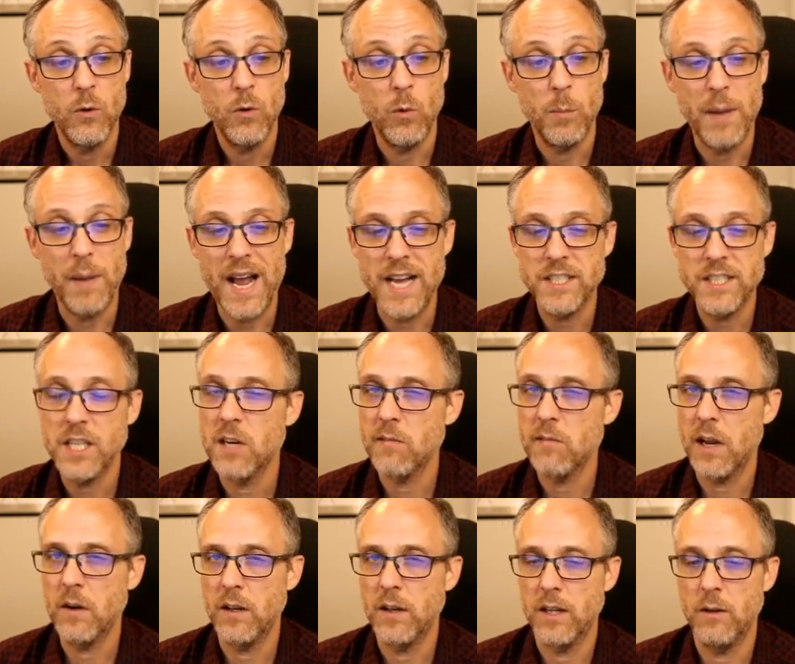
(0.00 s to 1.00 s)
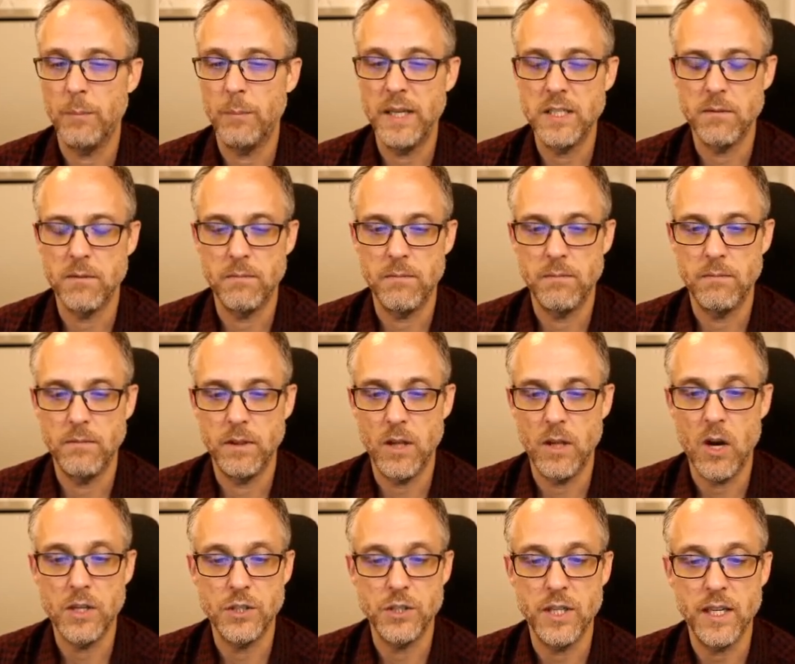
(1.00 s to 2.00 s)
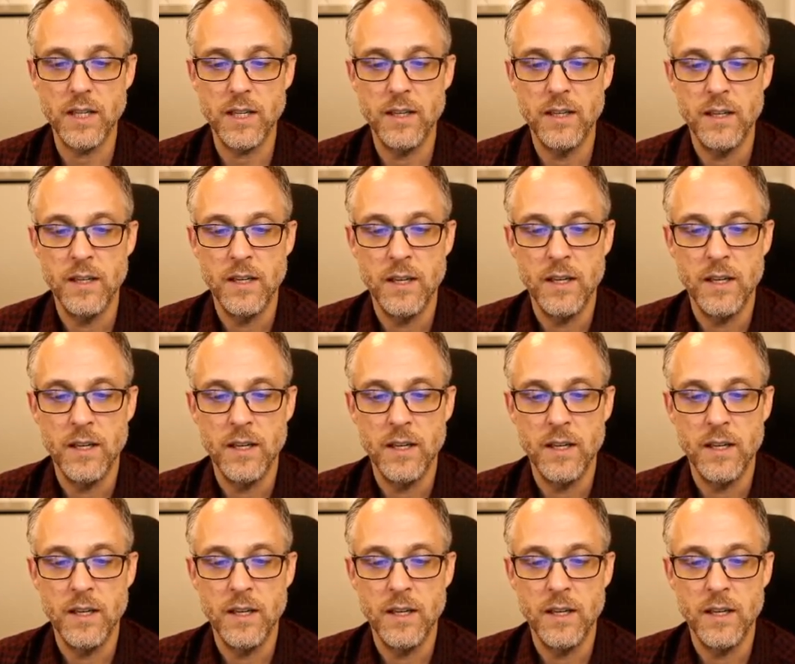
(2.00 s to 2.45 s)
we're passing around a little piece of logic.